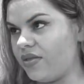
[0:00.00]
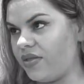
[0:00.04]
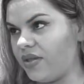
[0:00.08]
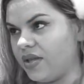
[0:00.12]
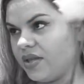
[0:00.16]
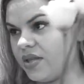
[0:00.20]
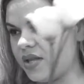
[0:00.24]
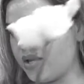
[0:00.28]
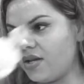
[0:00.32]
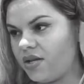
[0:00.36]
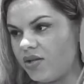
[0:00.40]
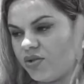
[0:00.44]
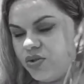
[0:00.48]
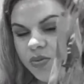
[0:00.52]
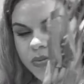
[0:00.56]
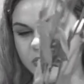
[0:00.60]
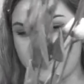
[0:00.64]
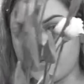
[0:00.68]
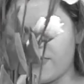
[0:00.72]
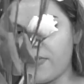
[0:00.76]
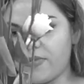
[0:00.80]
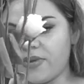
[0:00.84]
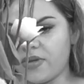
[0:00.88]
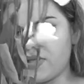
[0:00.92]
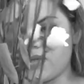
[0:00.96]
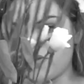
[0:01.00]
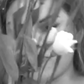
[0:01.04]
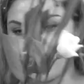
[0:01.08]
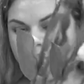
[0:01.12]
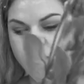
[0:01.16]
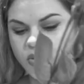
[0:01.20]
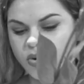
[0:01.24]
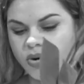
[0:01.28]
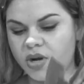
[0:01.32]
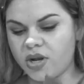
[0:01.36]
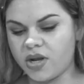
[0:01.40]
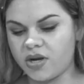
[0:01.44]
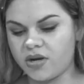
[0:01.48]
I think they need to be a bit
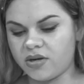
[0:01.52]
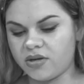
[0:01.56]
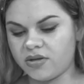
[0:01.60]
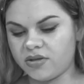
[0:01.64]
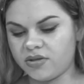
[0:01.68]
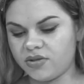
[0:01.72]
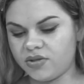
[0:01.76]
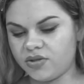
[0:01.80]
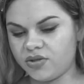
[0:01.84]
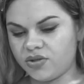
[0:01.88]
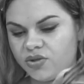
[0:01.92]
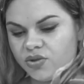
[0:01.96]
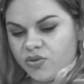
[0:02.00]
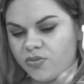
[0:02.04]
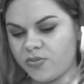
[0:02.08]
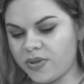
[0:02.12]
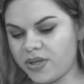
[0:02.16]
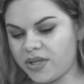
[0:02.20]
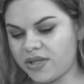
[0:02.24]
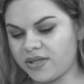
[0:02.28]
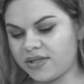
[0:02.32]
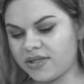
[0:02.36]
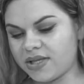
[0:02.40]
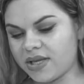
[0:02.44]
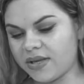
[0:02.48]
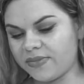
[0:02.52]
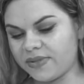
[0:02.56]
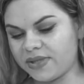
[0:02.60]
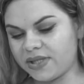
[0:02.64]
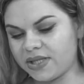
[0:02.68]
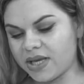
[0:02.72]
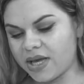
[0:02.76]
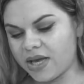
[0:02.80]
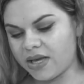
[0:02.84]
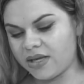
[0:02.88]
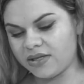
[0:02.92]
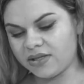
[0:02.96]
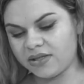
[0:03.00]
smaller just to be the same
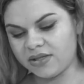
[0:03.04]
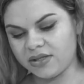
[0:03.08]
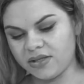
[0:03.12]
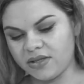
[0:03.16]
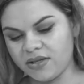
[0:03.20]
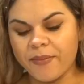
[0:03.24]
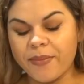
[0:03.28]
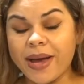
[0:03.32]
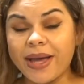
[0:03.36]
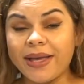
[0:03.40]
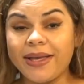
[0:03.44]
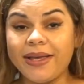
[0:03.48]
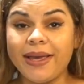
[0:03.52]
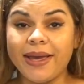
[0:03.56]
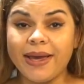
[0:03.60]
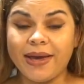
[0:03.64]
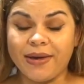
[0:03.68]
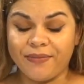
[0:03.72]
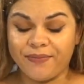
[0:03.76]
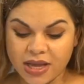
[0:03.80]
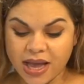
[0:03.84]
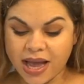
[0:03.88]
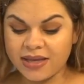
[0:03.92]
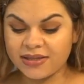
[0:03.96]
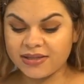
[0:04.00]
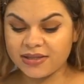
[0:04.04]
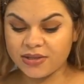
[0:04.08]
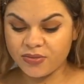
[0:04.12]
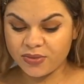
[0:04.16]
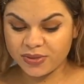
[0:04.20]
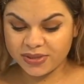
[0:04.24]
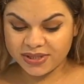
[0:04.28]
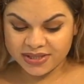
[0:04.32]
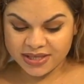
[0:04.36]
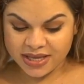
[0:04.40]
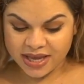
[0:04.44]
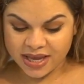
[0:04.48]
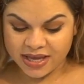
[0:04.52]
size. But yeah, as I
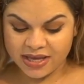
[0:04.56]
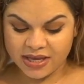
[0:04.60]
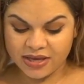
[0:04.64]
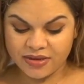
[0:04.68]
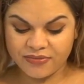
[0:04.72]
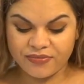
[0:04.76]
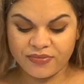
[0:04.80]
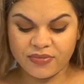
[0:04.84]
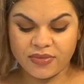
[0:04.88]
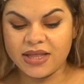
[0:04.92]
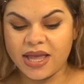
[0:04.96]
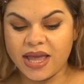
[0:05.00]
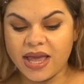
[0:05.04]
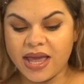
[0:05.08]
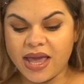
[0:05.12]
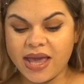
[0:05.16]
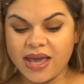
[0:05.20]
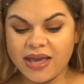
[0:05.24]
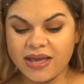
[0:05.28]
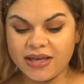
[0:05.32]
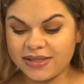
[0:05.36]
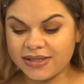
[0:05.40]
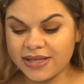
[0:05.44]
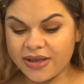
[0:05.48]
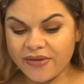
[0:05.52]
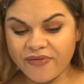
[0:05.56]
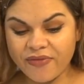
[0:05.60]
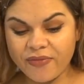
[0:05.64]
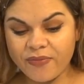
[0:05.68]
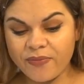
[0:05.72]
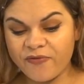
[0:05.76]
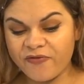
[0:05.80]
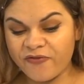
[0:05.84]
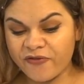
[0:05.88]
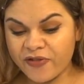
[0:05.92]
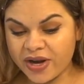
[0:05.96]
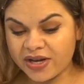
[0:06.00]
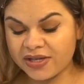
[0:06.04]
was saying, the
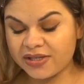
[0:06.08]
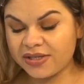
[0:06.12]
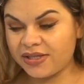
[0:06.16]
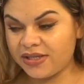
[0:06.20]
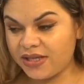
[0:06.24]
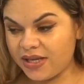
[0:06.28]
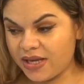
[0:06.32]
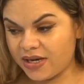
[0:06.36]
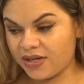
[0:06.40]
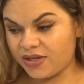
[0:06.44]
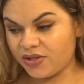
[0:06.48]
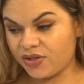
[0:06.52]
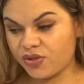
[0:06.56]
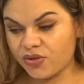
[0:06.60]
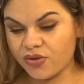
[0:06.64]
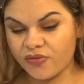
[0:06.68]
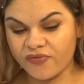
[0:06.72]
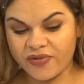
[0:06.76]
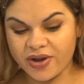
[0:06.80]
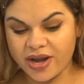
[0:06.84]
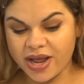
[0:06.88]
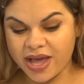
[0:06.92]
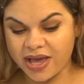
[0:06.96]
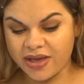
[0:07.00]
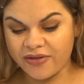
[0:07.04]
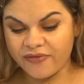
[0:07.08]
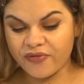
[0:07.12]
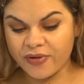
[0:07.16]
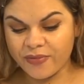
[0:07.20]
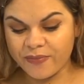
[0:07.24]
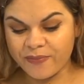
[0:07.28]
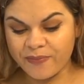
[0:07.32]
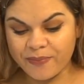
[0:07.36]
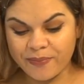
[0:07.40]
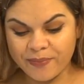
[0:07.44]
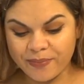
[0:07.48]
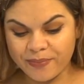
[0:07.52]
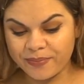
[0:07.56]
seven first years of life
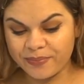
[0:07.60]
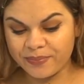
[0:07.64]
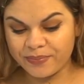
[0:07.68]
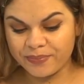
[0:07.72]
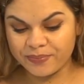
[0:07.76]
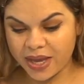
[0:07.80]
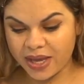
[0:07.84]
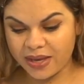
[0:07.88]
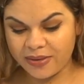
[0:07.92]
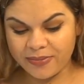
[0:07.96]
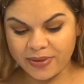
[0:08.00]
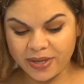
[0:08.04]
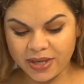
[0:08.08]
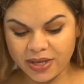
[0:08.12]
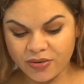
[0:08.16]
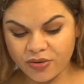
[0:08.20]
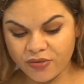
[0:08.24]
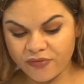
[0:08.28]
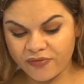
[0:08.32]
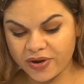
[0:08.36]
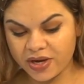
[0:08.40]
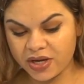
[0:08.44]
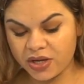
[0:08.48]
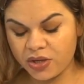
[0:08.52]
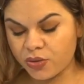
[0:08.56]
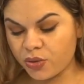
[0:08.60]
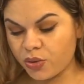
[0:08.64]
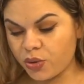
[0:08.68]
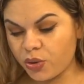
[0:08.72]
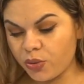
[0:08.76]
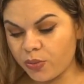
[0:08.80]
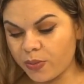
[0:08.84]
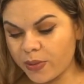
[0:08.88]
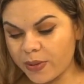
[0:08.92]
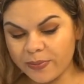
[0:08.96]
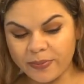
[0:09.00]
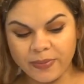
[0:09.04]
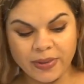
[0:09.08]
of baby, of a new
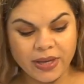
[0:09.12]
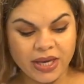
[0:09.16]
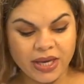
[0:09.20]
human